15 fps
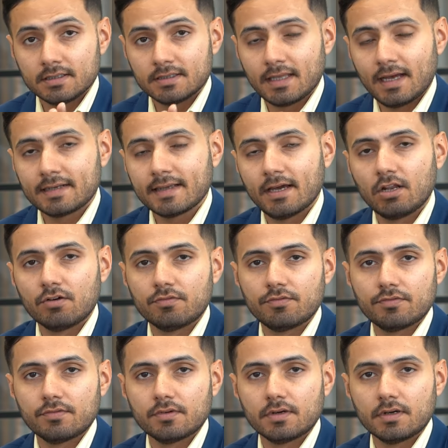that kind of
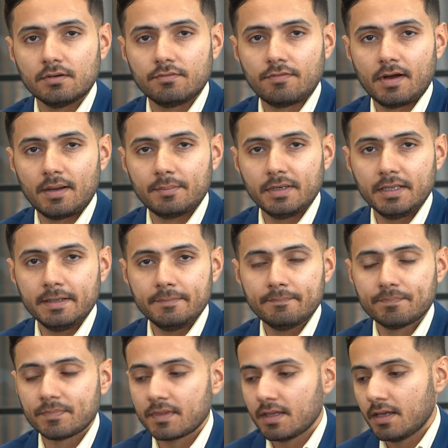a family.
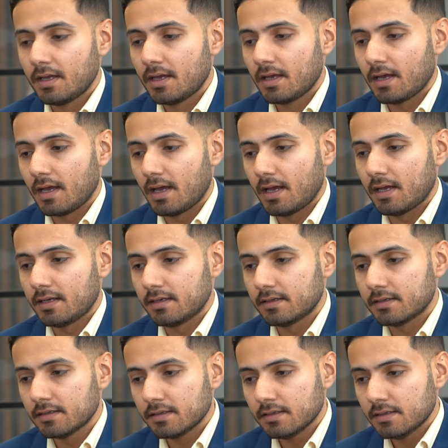And
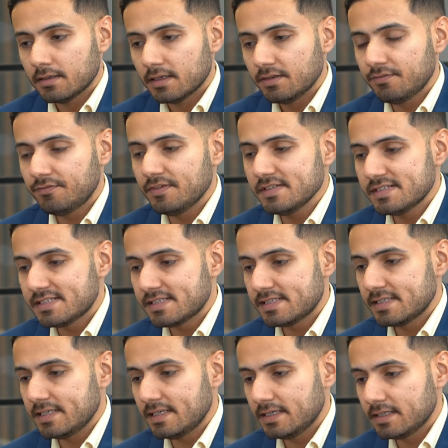if we
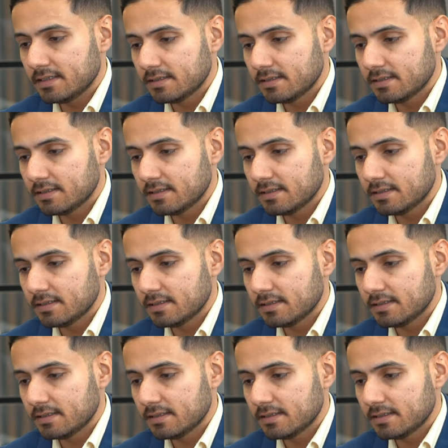see